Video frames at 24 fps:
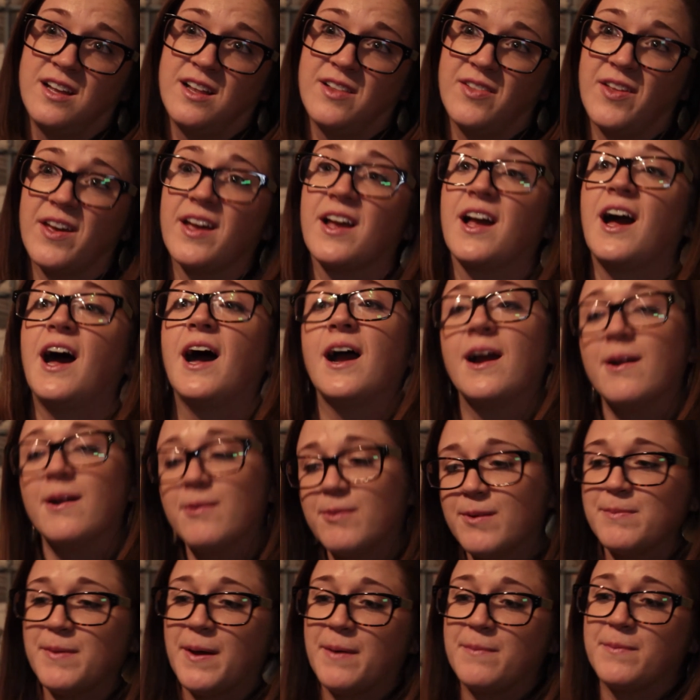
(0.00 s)
Like, I
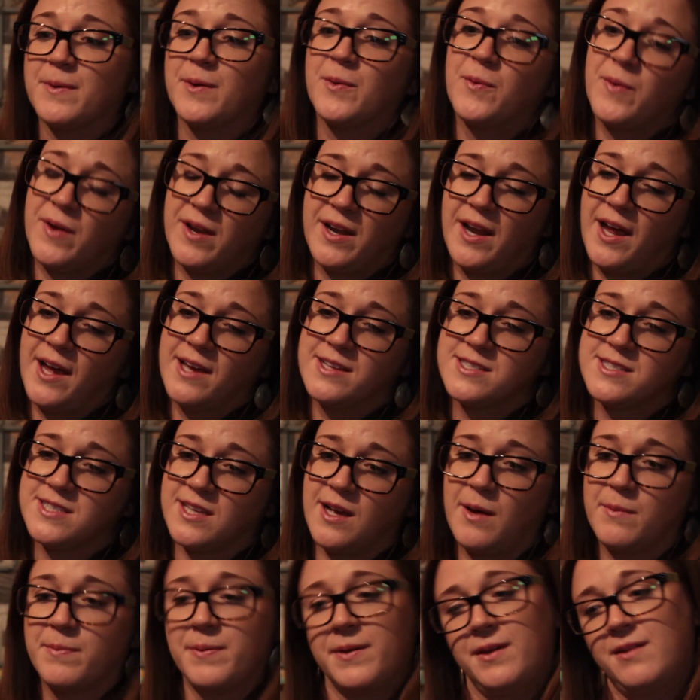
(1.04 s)
remember when I
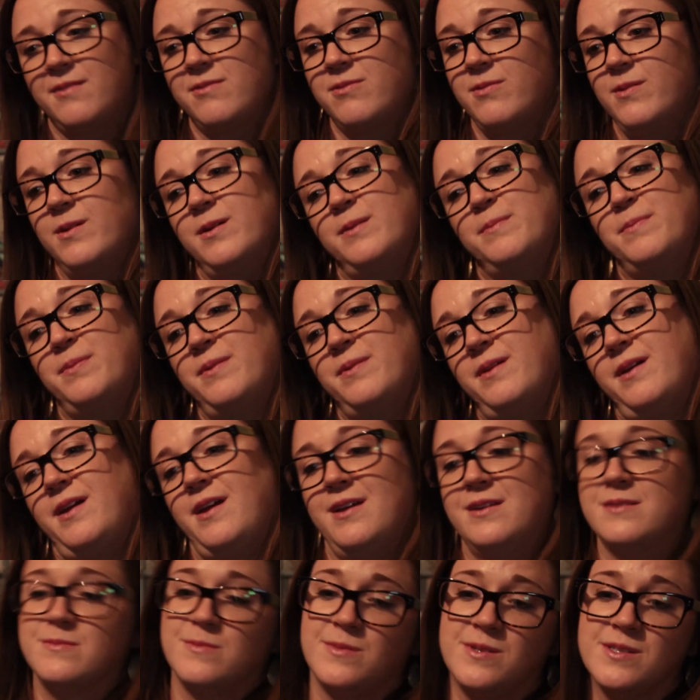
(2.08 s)
saw Pink Floyd play
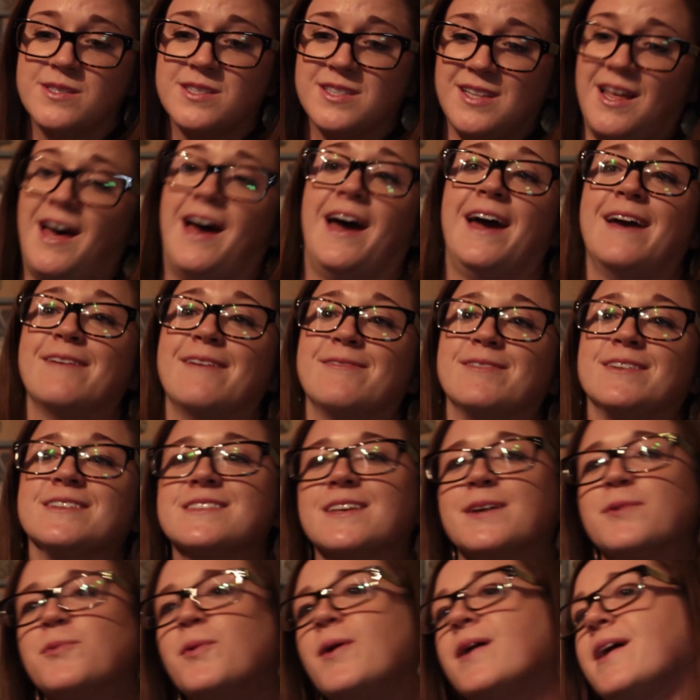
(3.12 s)
Animals live, and it's
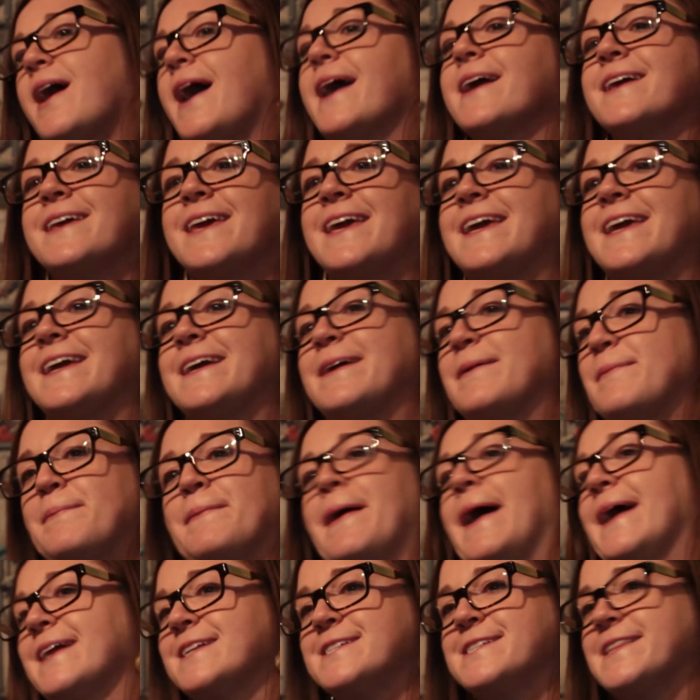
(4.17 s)
like, well, I can't
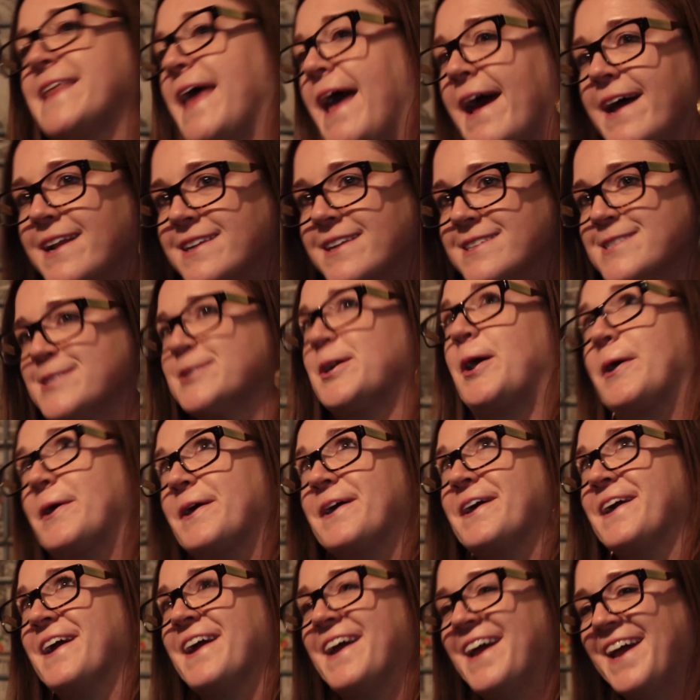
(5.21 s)
match that,
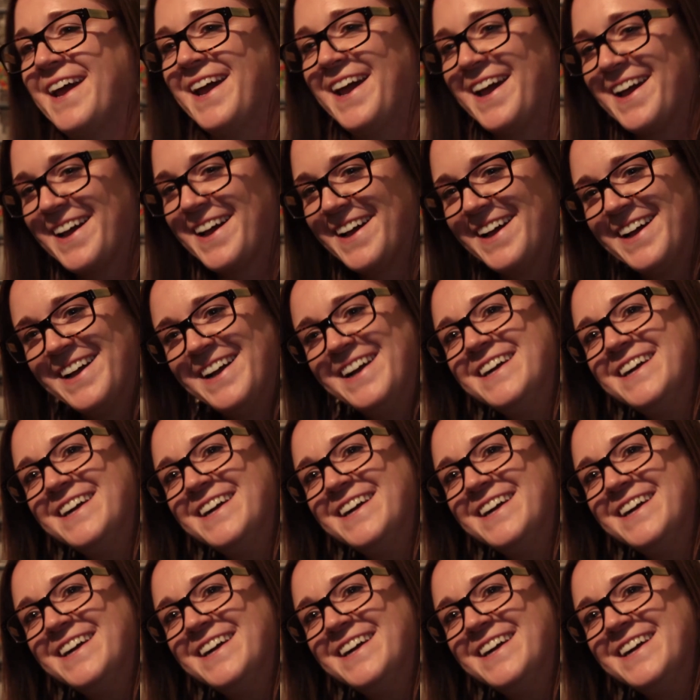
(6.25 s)
sorry.